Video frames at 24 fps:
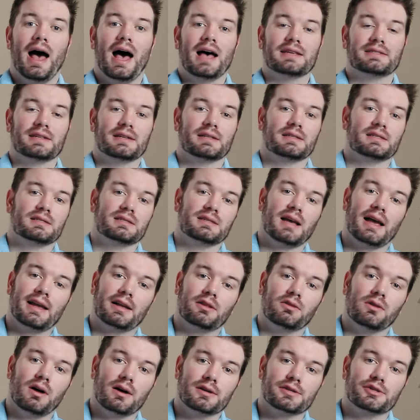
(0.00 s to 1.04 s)
has its
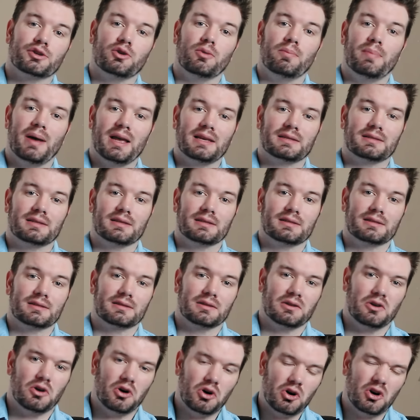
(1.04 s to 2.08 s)
psychological
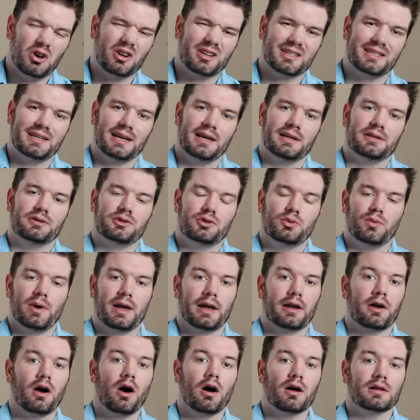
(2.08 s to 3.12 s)
basis hooked into
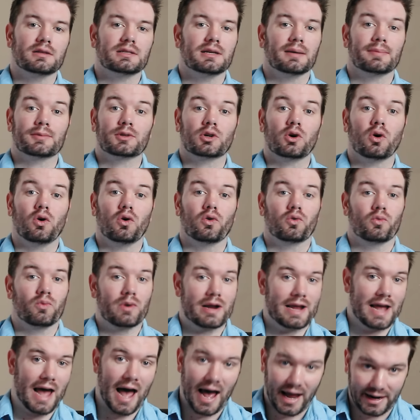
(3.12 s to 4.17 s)
a concept called
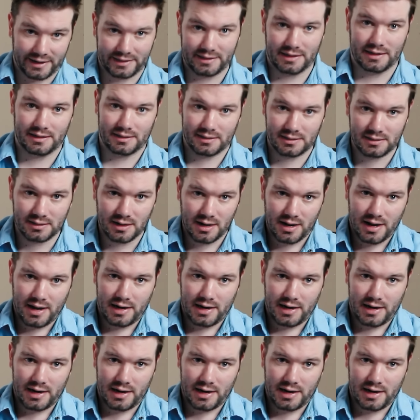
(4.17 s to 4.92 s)
reactance.